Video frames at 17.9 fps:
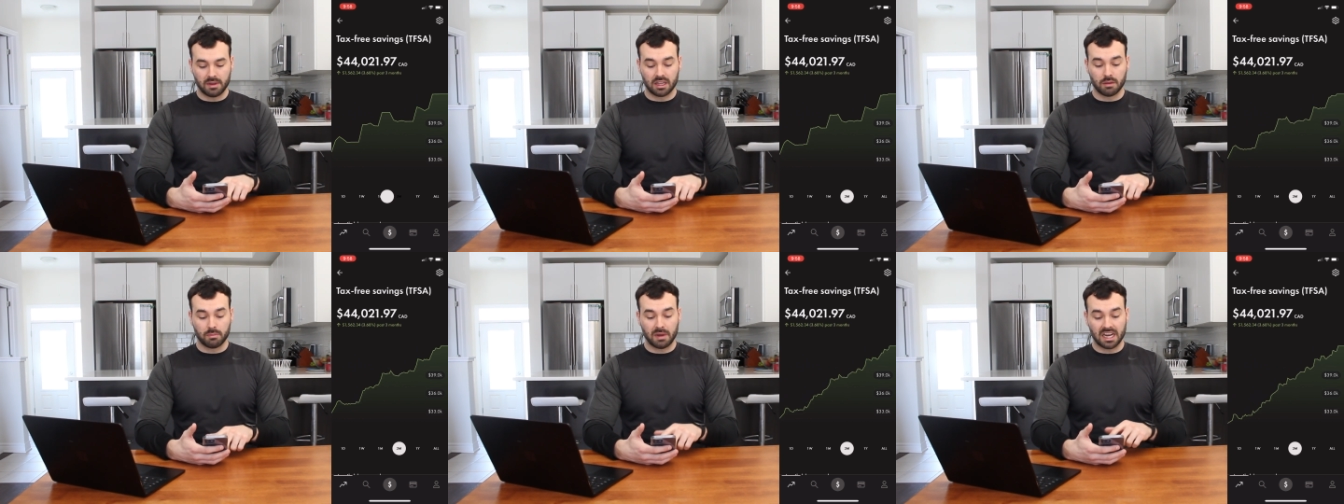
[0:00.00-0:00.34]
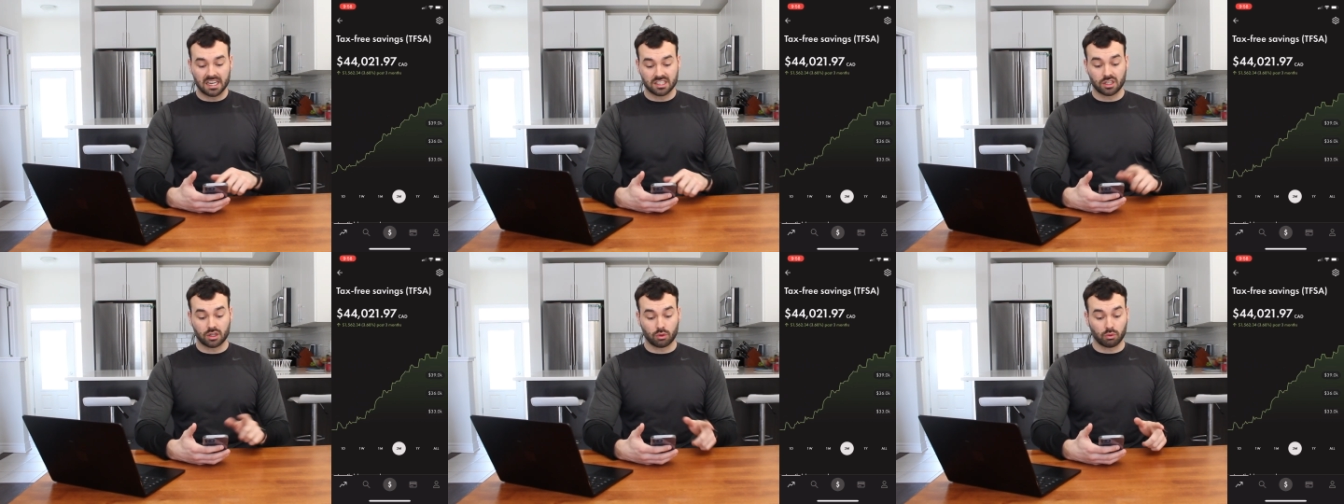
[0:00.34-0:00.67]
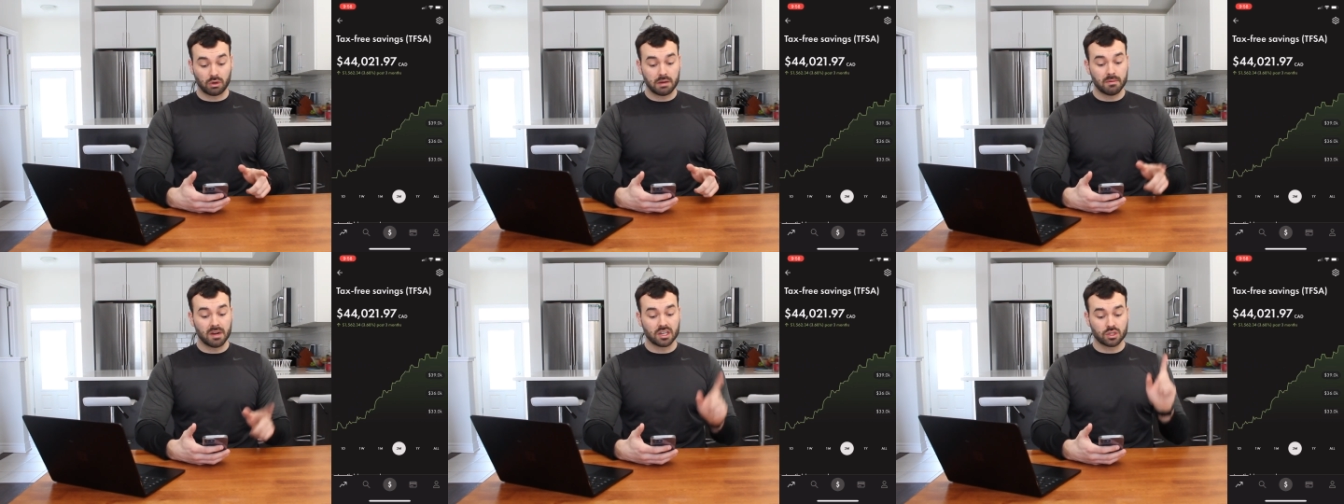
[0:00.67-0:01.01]
In the past
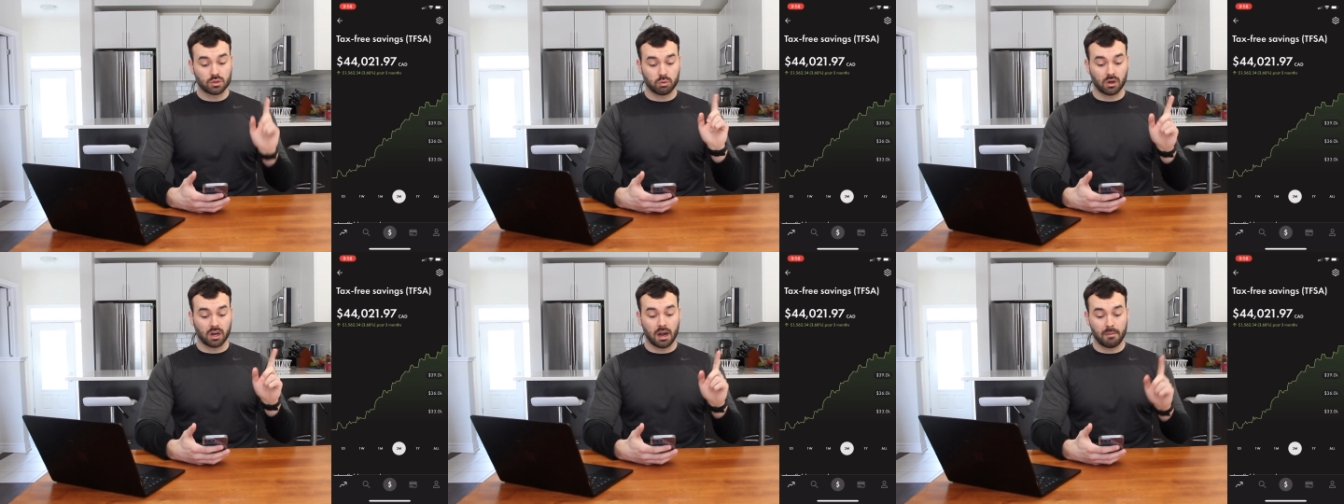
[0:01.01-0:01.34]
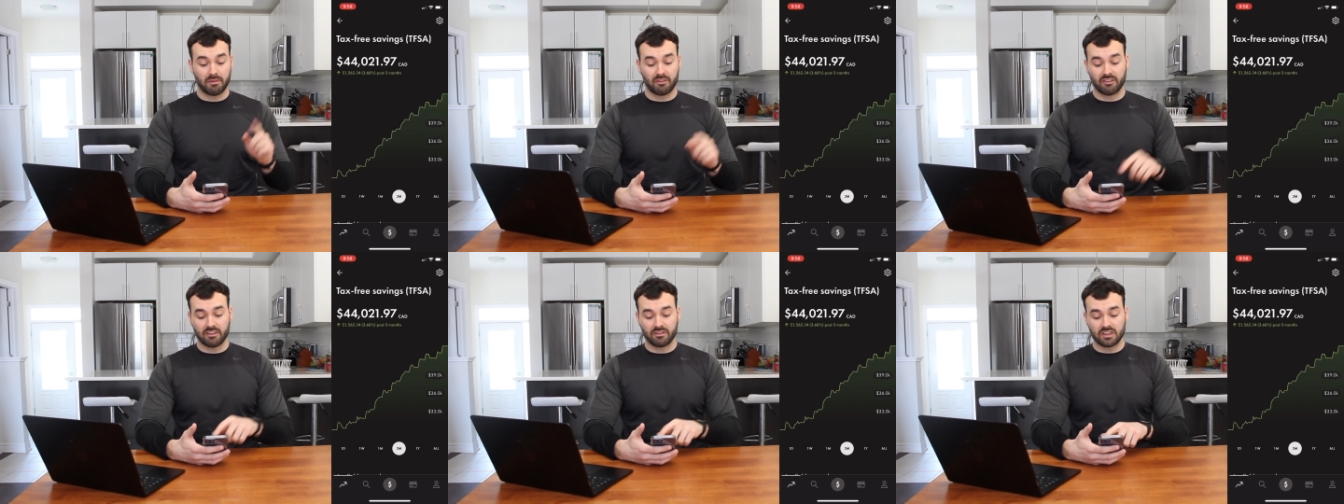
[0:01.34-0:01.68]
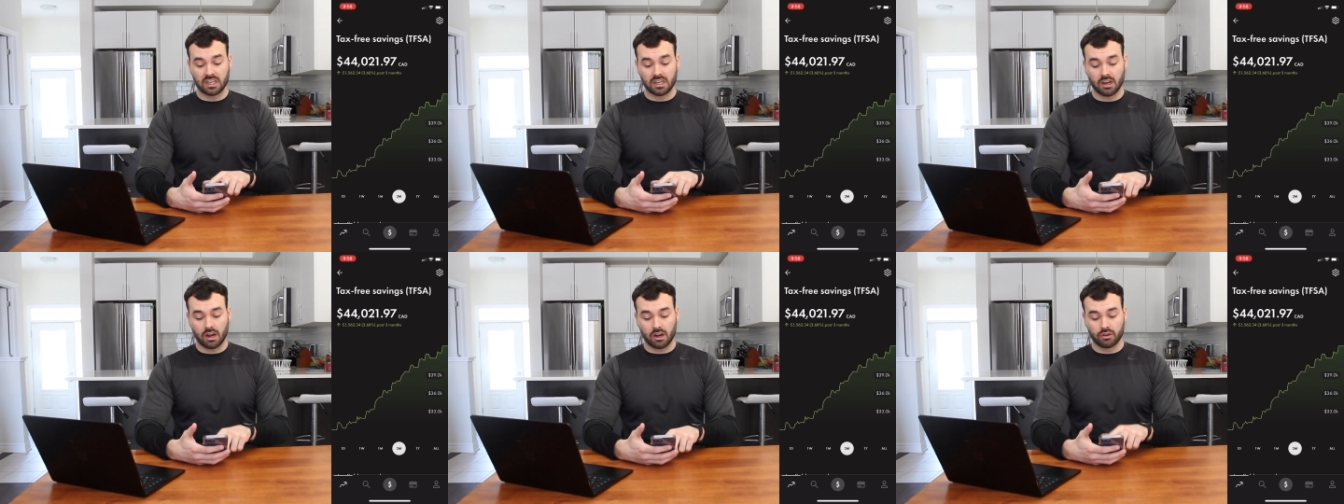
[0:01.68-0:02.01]
3 months, we're up
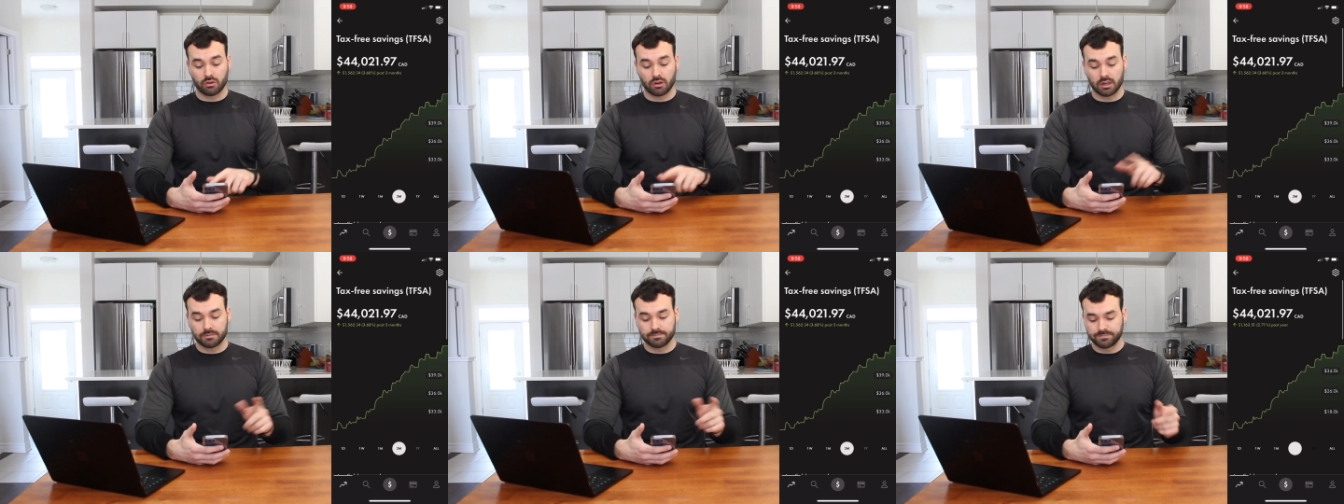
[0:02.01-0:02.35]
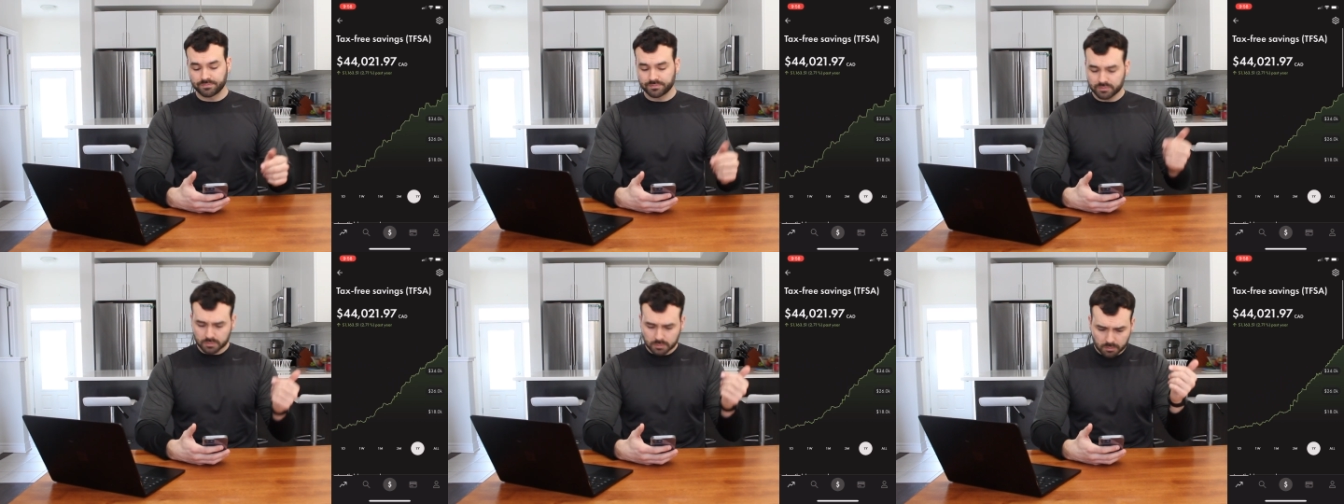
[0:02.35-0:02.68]
$1,500.